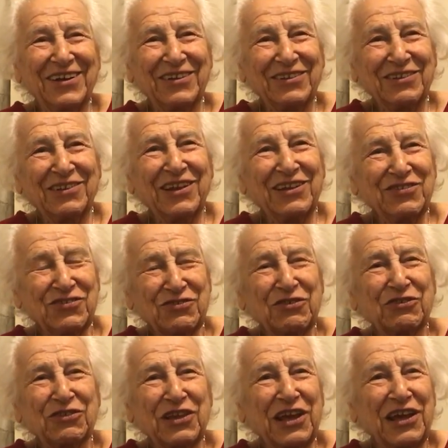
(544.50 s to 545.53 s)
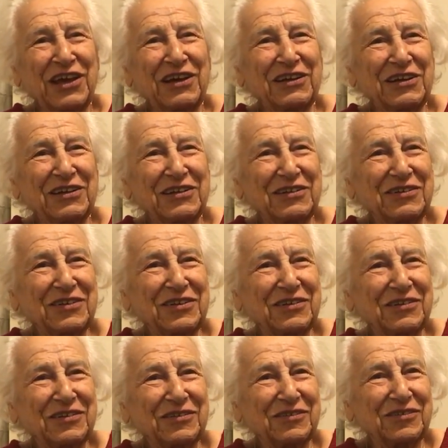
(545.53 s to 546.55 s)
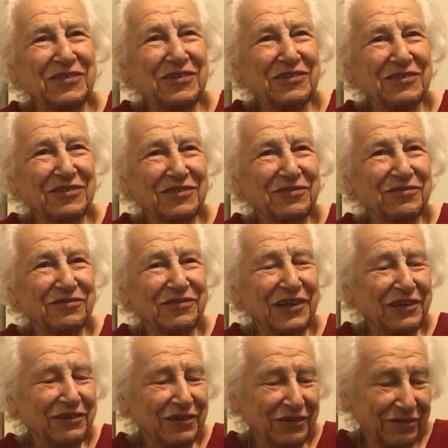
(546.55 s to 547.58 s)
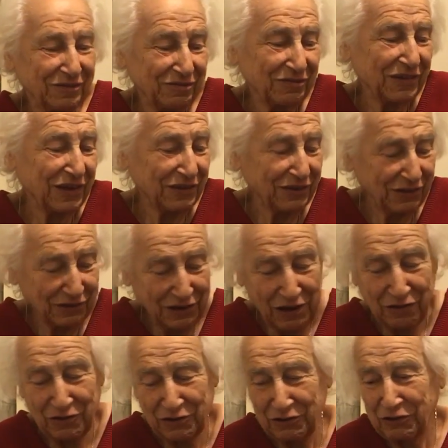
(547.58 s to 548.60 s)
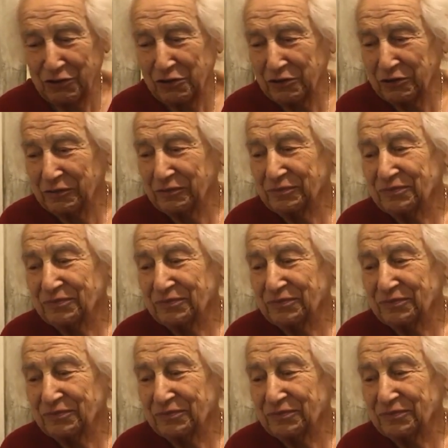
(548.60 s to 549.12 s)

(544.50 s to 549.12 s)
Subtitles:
and they stood there. I don't know how long.